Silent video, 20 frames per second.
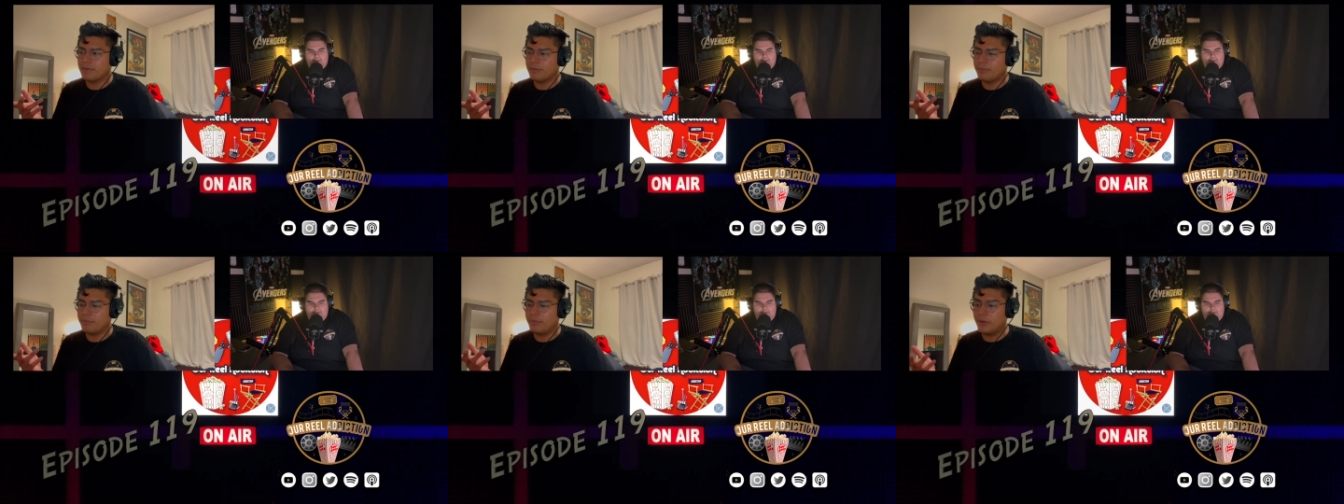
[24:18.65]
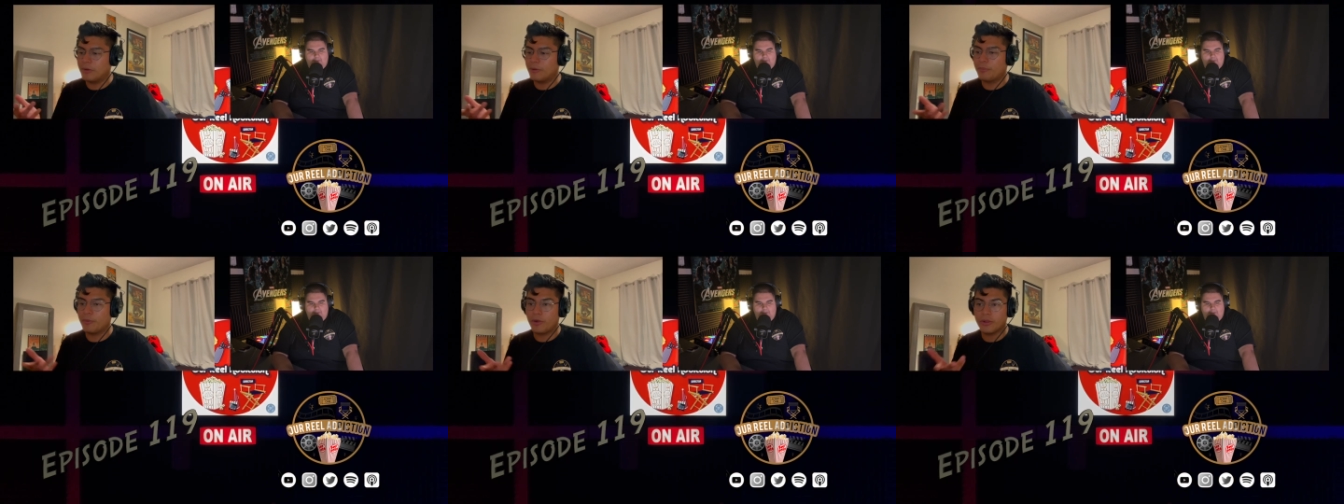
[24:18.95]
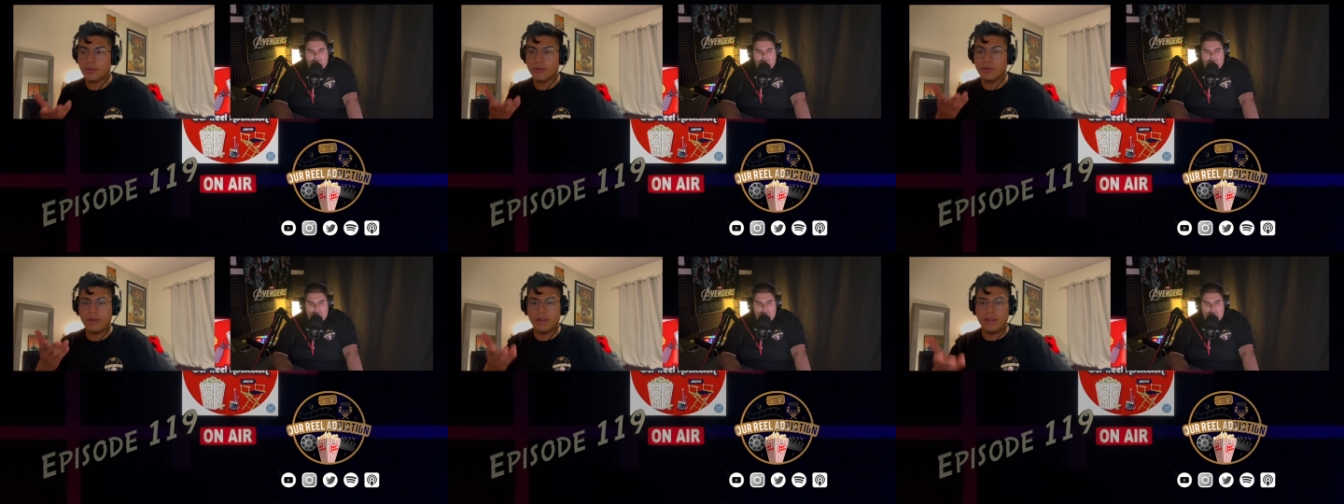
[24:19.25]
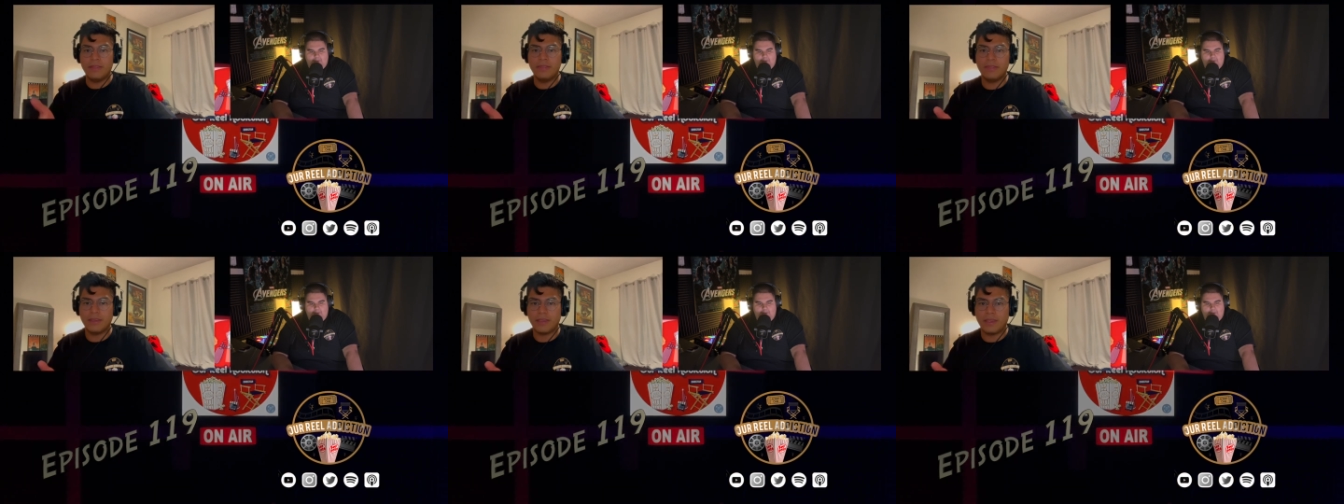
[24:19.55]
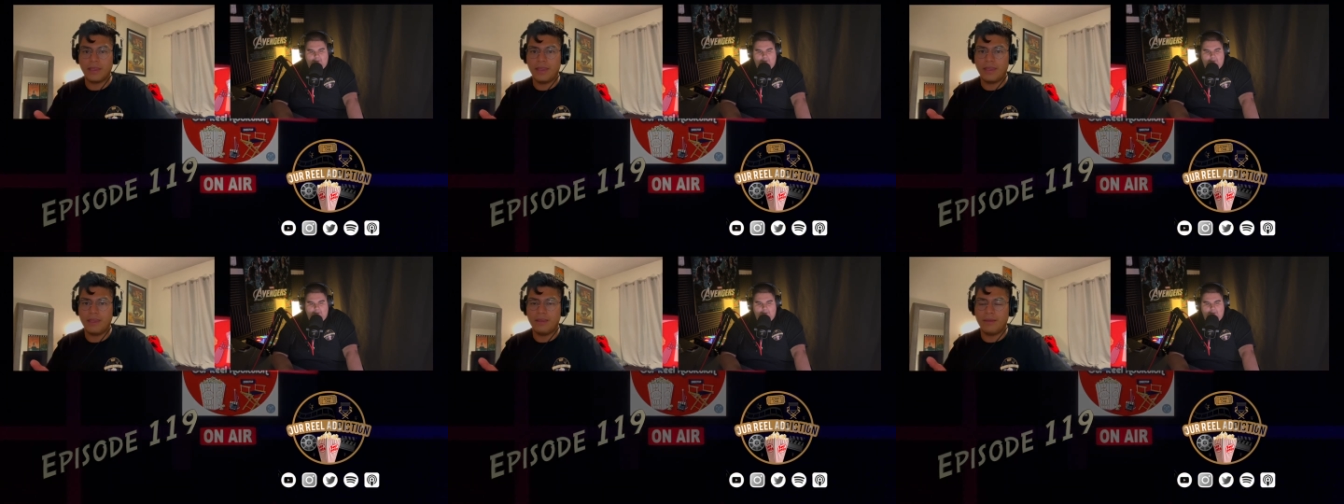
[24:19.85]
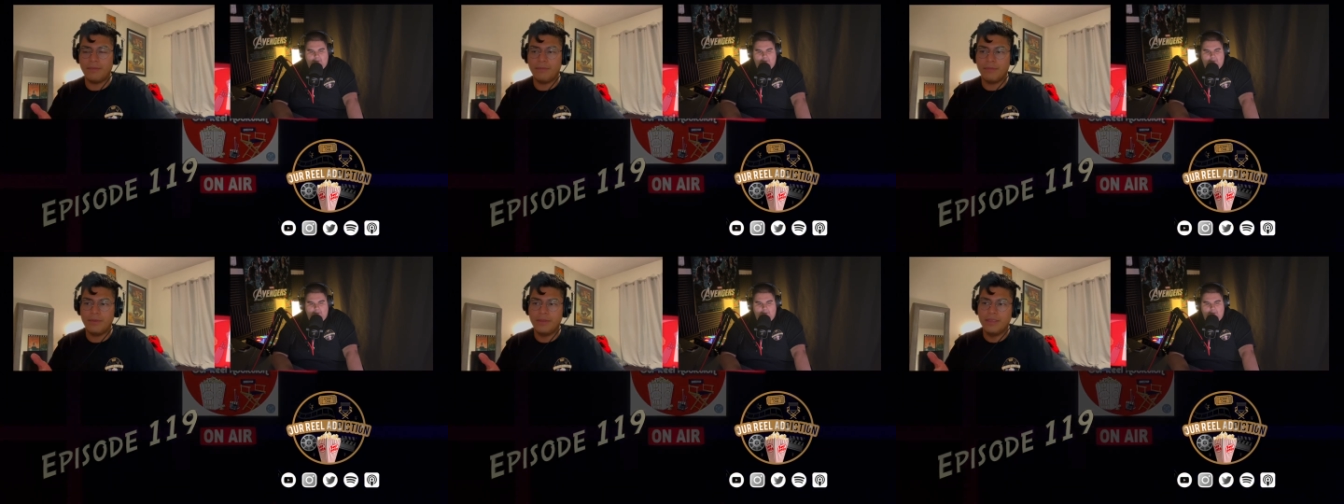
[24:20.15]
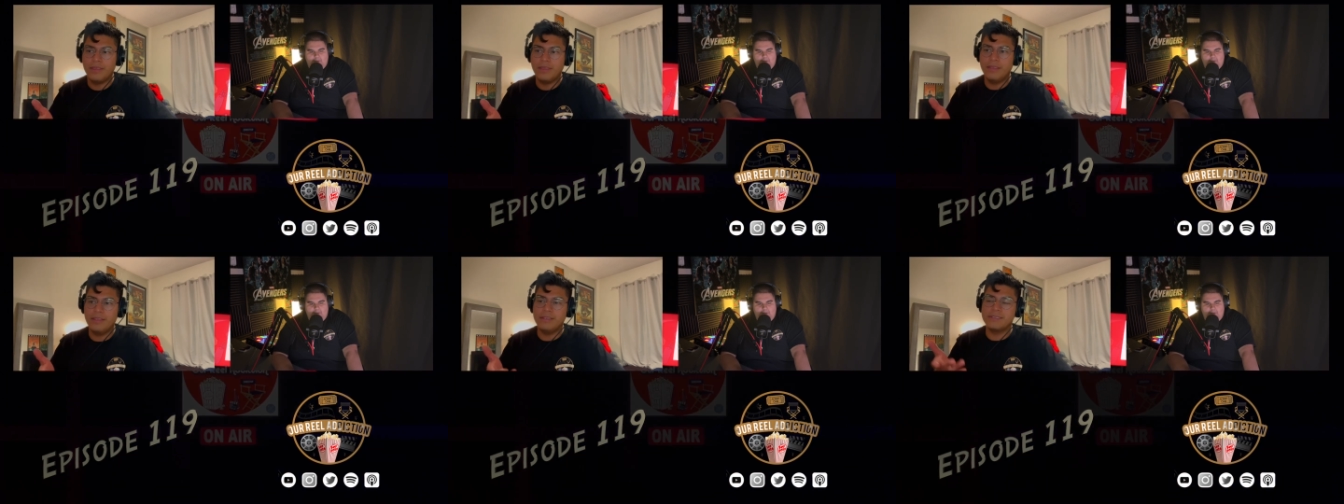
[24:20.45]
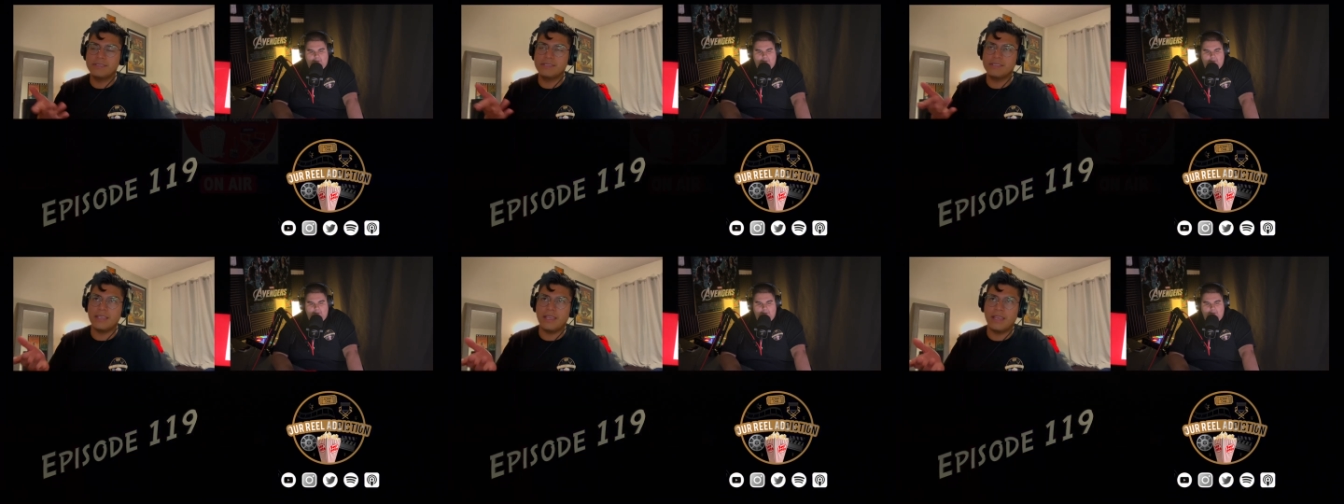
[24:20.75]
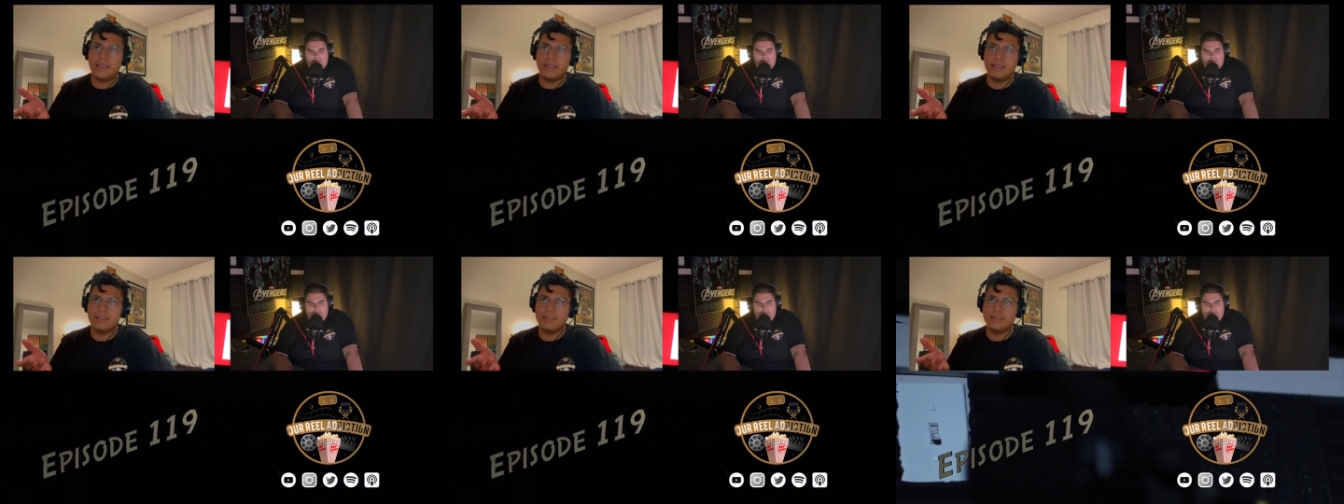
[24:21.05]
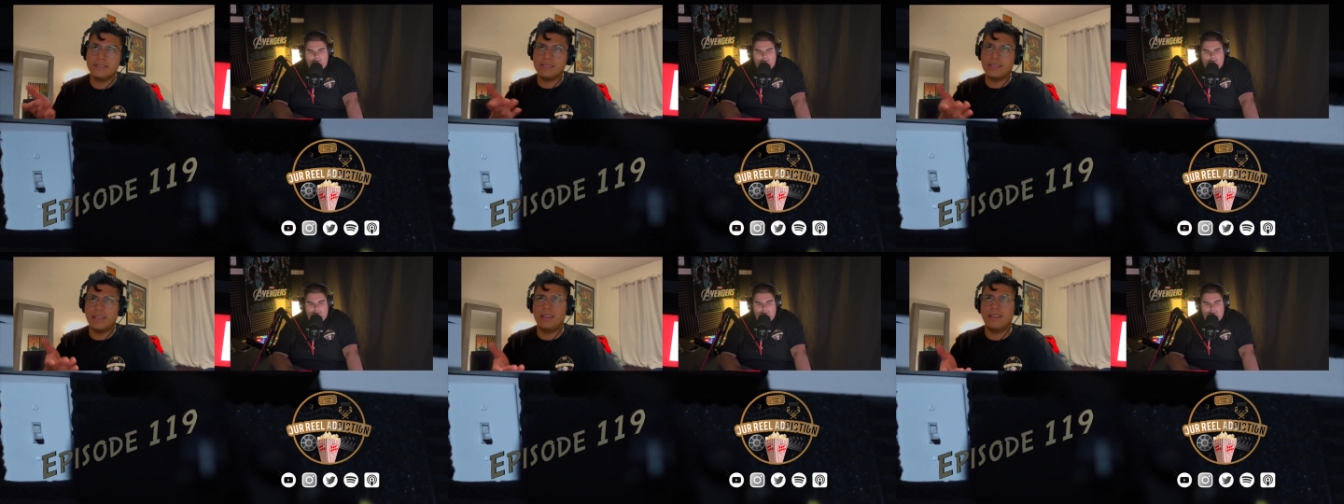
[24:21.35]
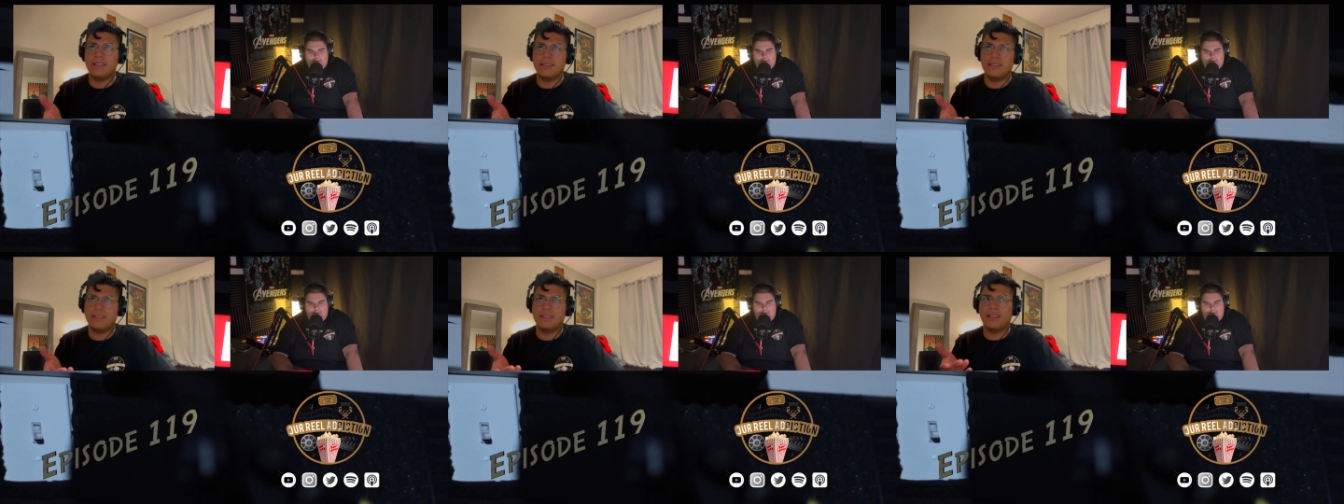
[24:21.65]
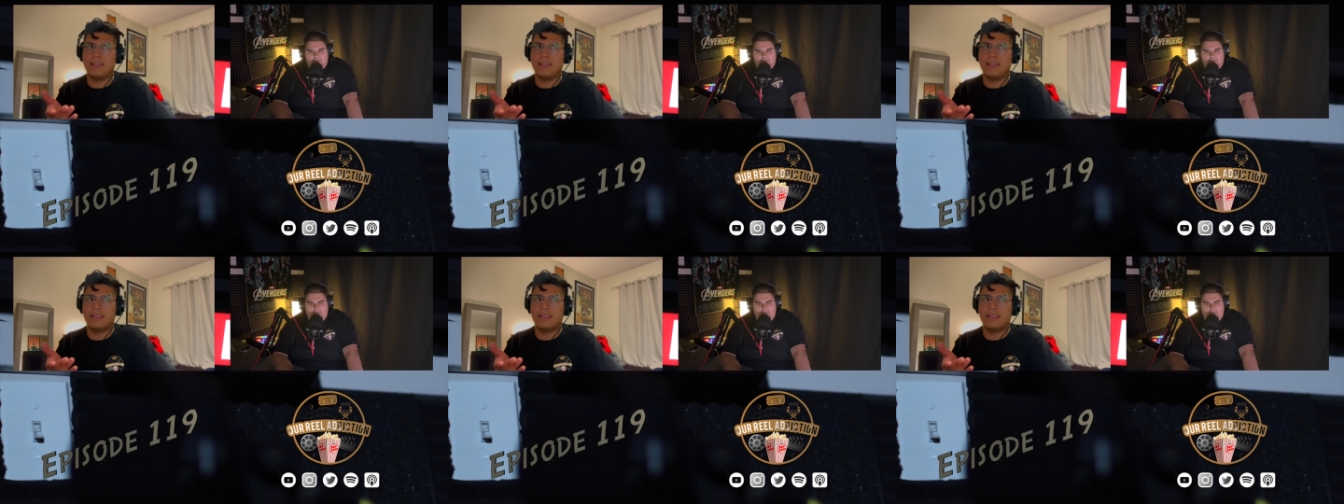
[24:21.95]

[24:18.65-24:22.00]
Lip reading: Peter Parker in the game stated